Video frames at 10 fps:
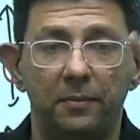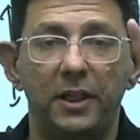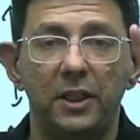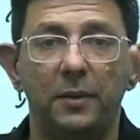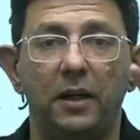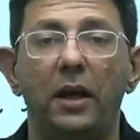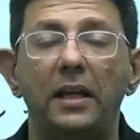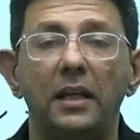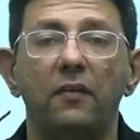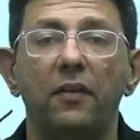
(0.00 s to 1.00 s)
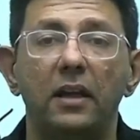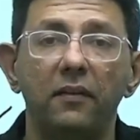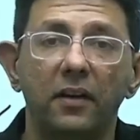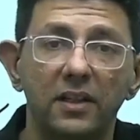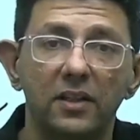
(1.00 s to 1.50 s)
Please pay attention. Anencephaly,
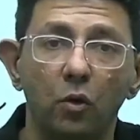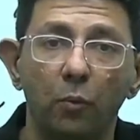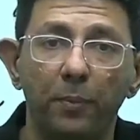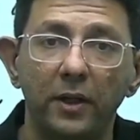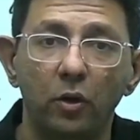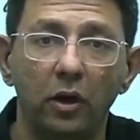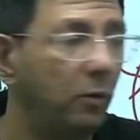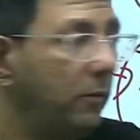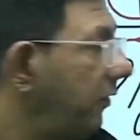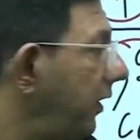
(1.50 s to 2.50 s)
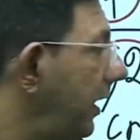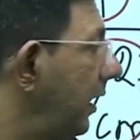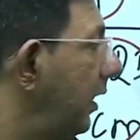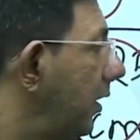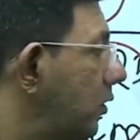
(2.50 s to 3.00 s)
one, it's an open neural tube defect,
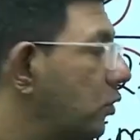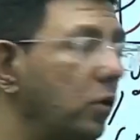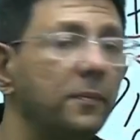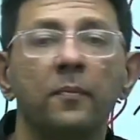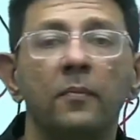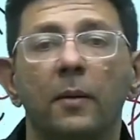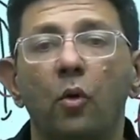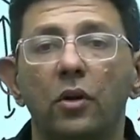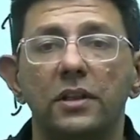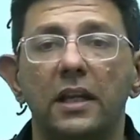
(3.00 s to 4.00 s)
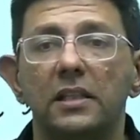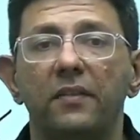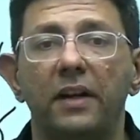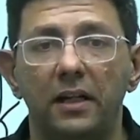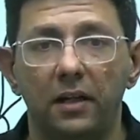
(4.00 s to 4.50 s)
so more
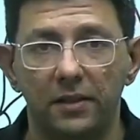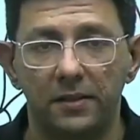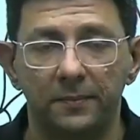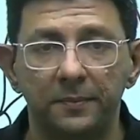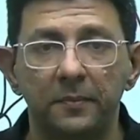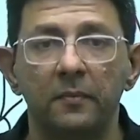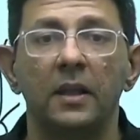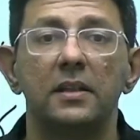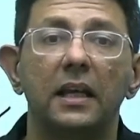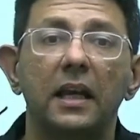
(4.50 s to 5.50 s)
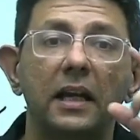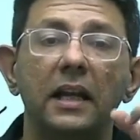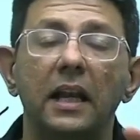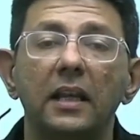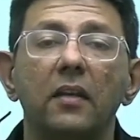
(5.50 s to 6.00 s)
CSF enters. Second, in
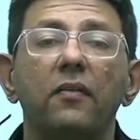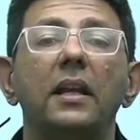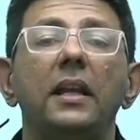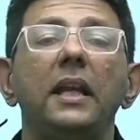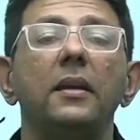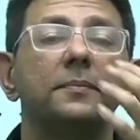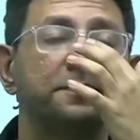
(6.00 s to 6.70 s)
anencephaly,